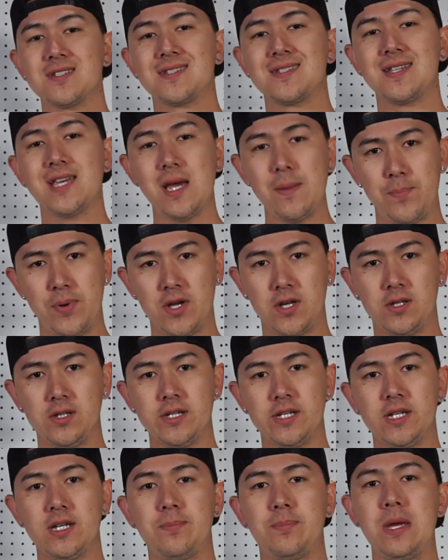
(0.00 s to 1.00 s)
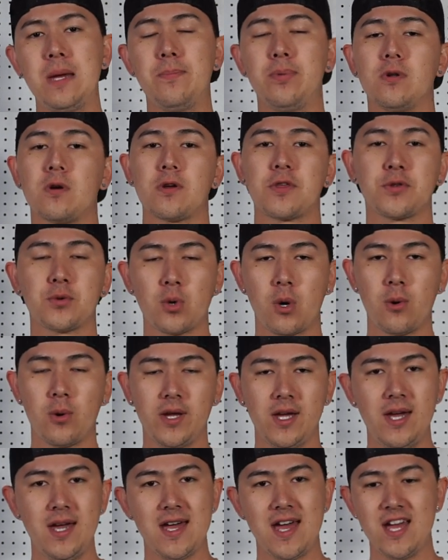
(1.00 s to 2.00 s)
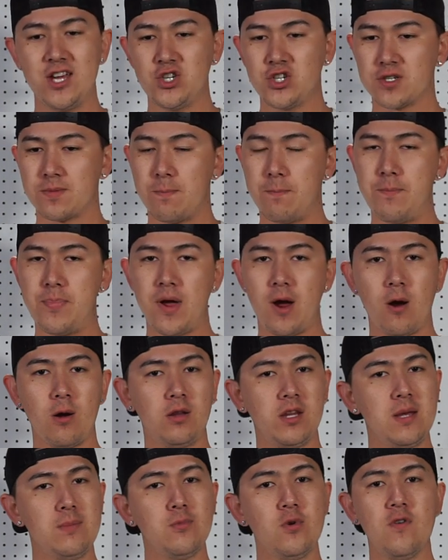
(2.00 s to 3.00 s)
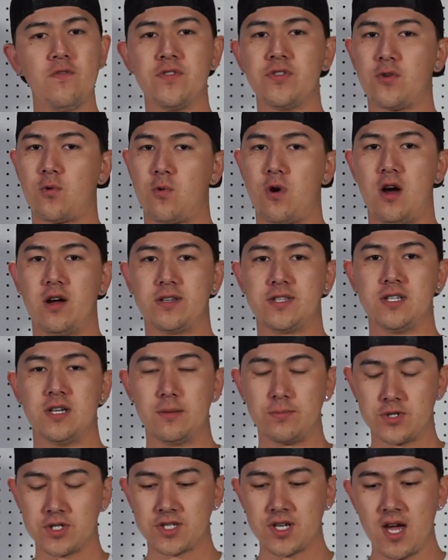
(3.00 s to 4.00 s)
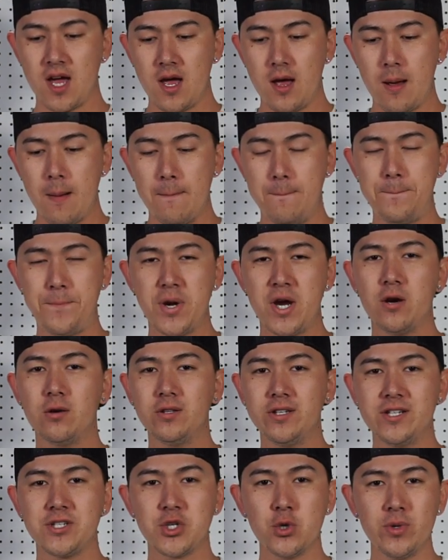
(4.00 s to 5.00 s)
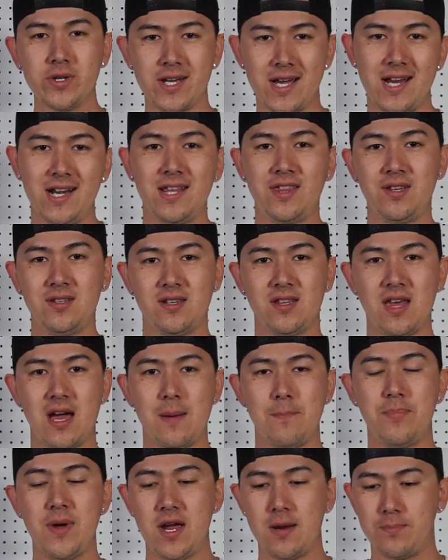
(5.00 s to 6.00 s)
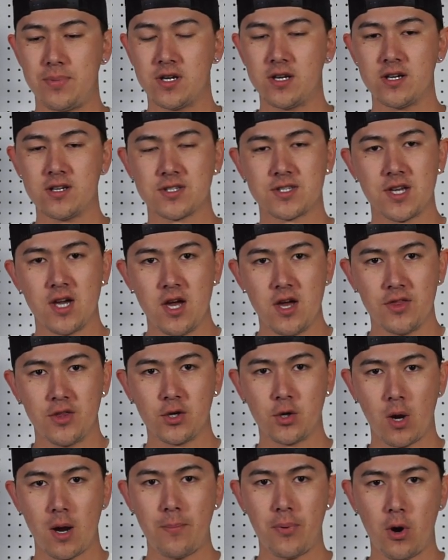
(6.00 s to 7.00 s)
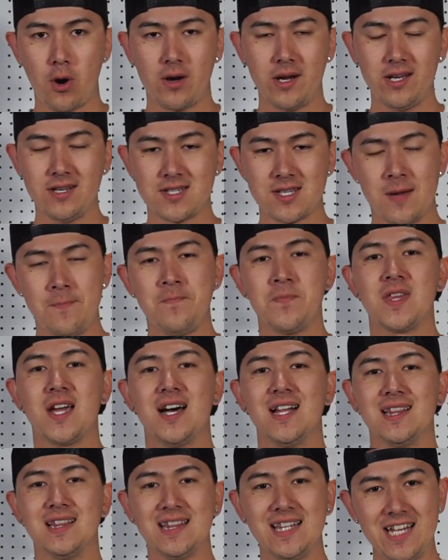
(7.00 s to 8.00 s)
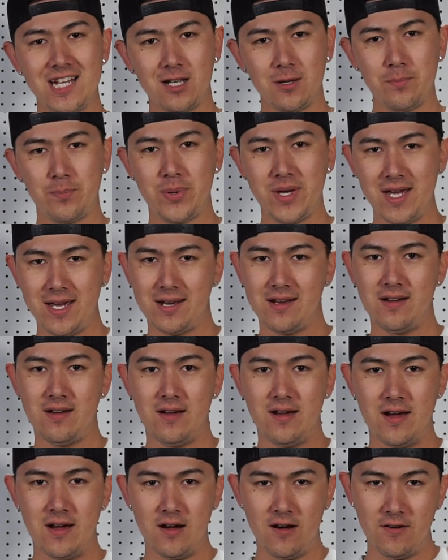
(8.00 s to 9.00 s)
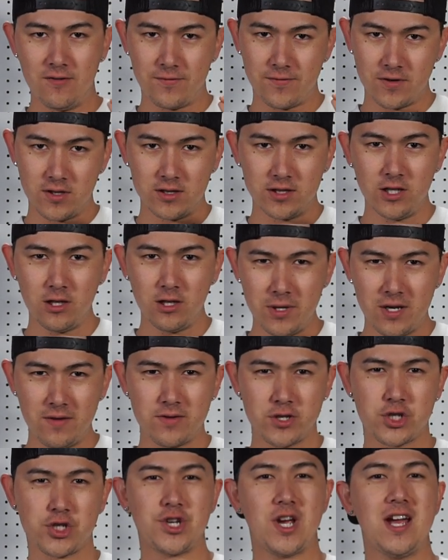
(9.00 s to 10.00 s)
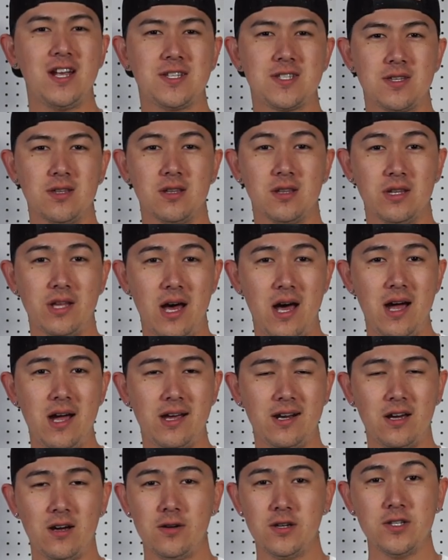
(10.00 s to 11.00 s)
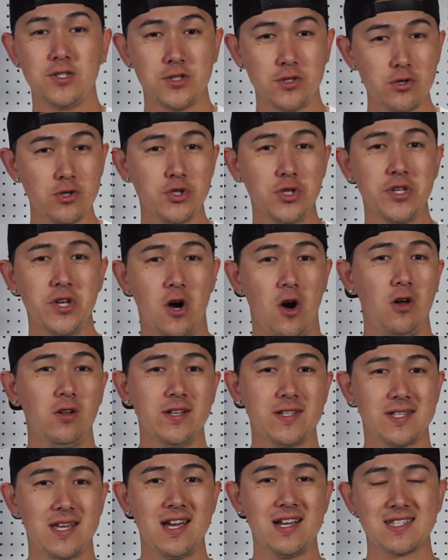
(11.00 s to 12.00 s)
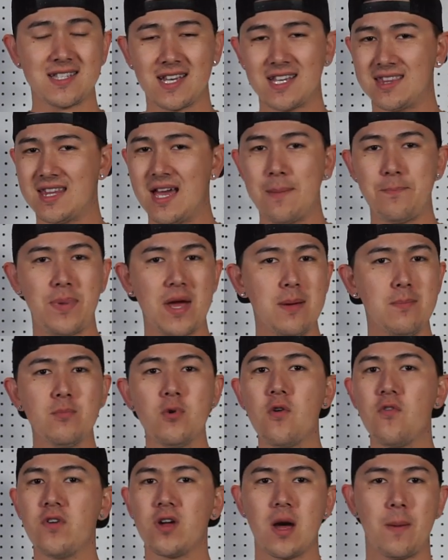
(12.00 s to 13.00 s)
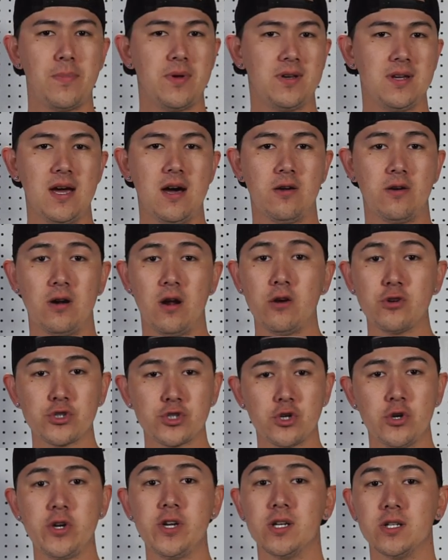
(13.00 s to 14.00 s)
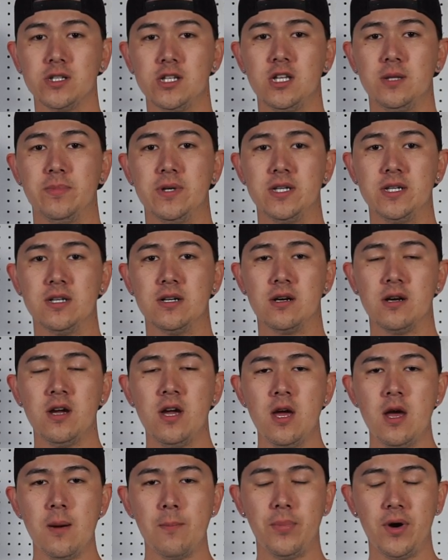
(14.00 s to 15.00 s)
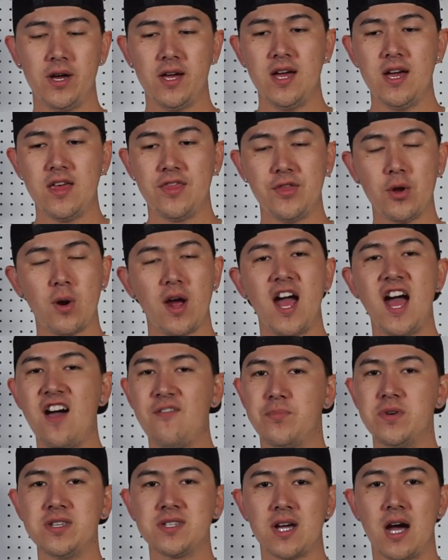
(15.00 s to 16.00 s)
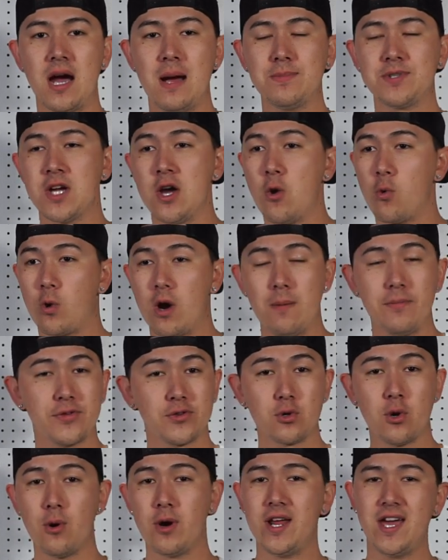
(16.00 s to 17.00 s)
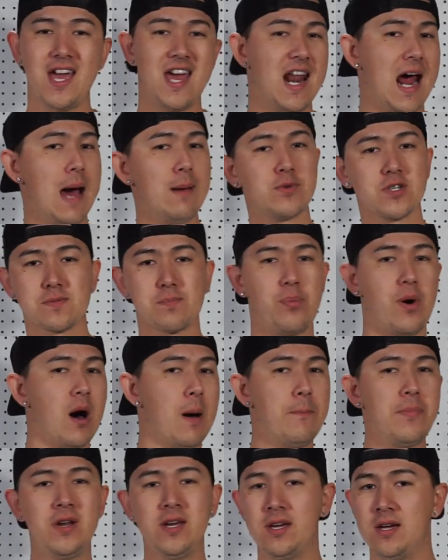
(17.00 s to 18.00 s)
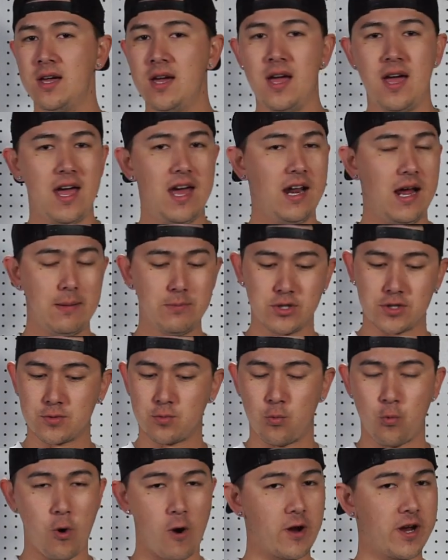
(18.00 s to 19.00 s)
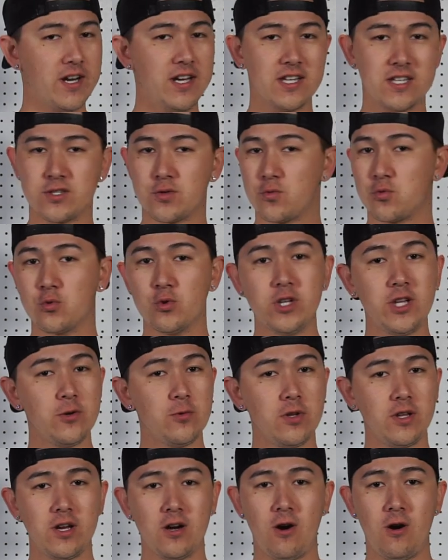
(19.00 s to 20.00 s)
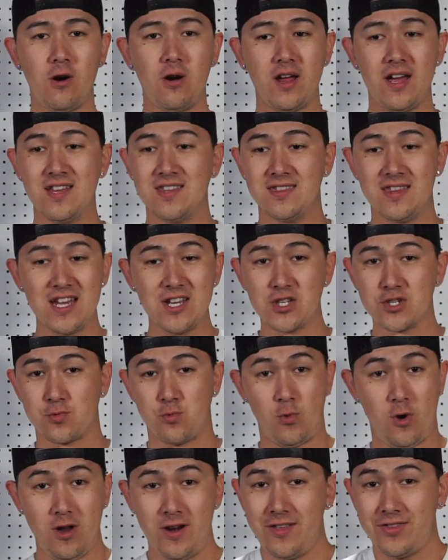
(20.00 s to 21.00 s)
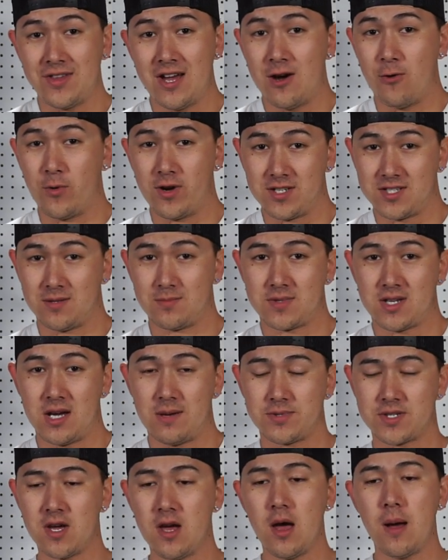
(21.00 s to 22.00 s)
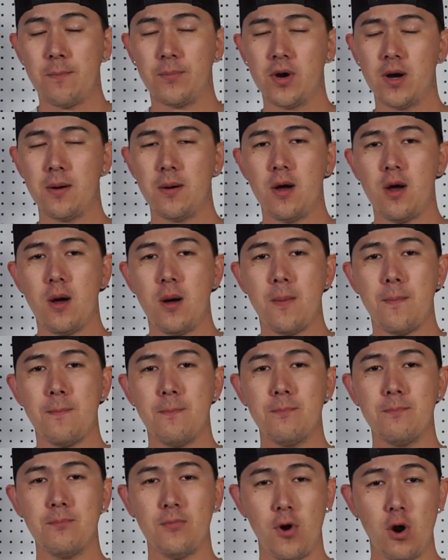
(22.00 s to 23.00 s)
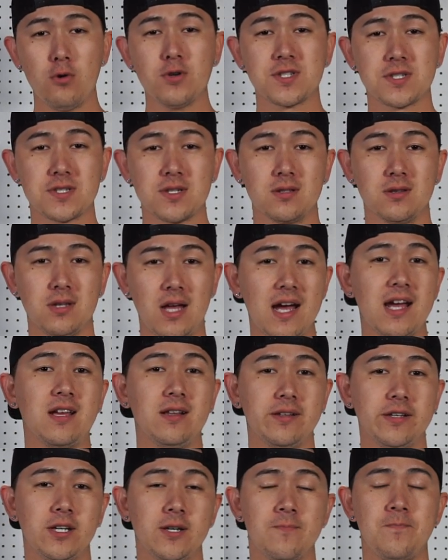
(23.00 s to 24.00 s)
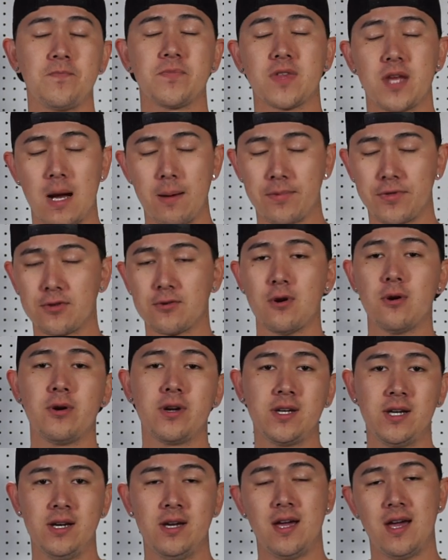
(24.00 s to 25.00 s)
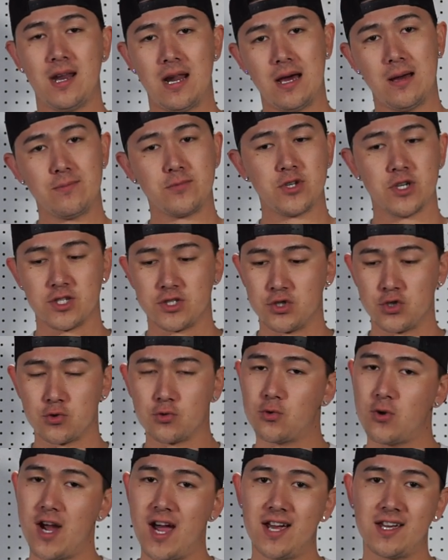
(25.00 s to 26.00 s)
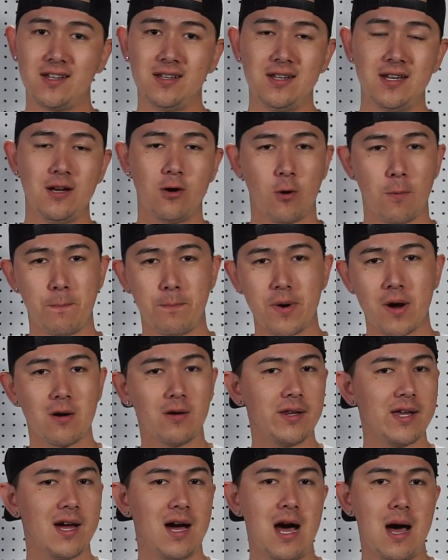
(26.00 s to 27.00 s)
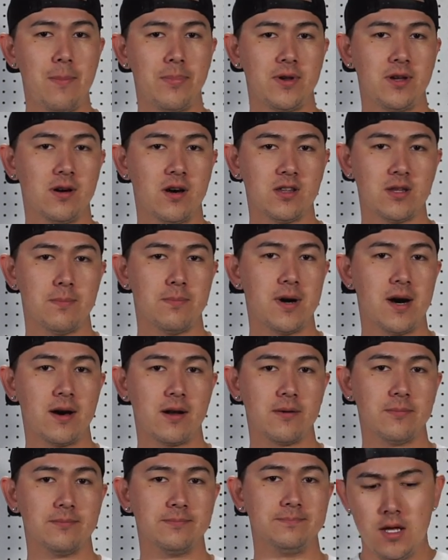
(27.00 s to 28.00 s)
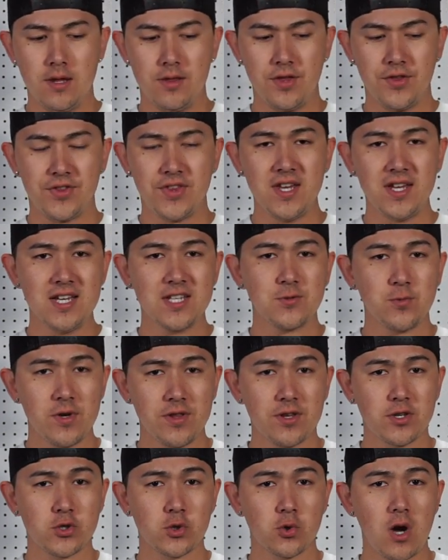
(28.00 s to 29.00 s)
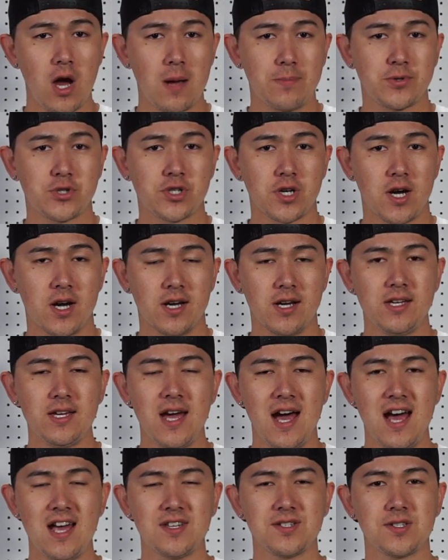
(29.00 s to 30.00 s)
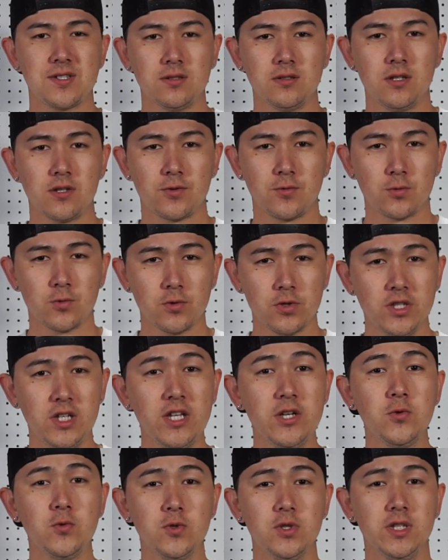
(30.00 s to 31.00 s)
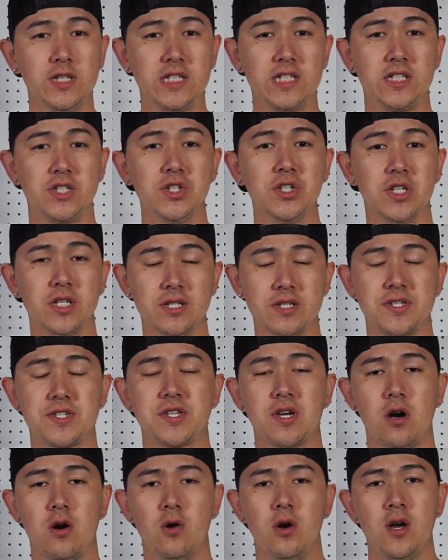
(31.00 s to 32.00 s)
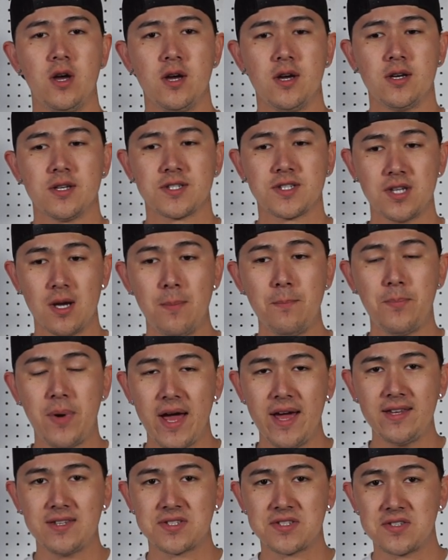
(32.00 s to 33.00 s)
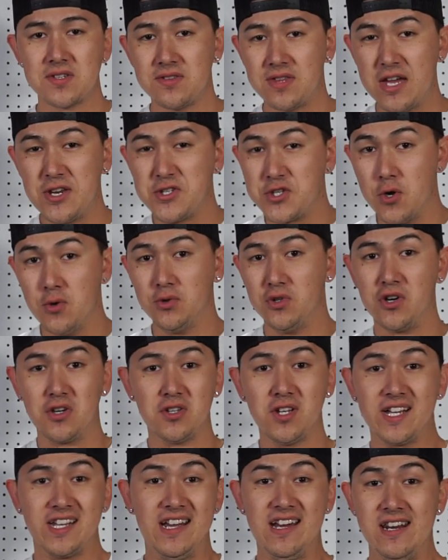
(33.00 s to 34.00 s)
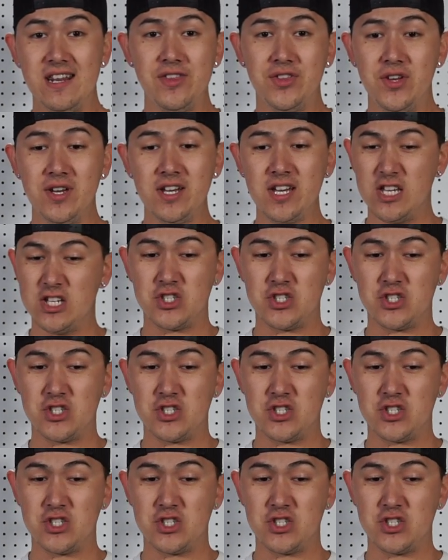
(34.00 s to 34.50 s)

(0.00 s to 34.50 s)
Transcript: Typically, people are throwing it and just barely moving the raw tip, just barely doing anything to that bait, because the great part is, a little bit of a shake to the line is usually all it takes to get that bait moving up and down, and I'll show you in a little bit here. But there have been times where I'm throwing it and I'm just pumping it and I'm just working it as really, really hard, and they just want it that way sometimes. But most likely, I'm throwing it and I'm just dragging it or barely hopping it on the bottom. The thing is, with a drop shot, it has to look really, really good. So some baits, they don't look like anything.